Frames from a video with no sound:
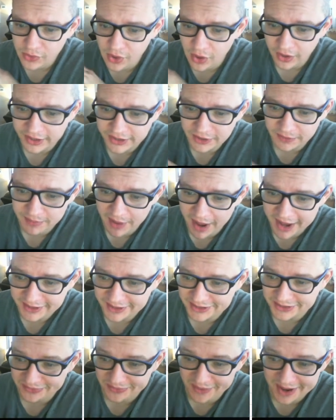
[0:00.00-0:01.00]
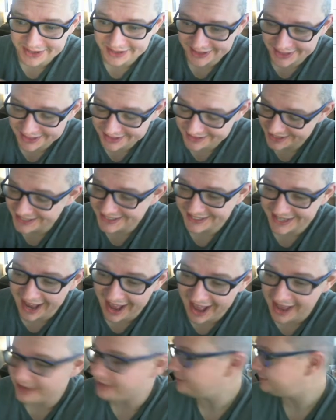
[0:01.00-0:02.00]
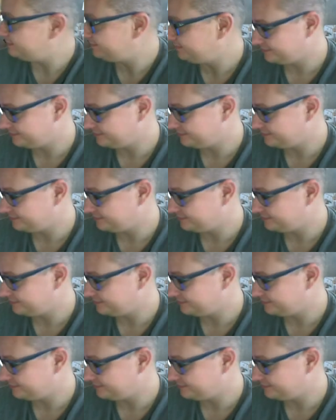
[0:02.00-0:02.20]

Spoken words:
long until Biden is arrested? This guy,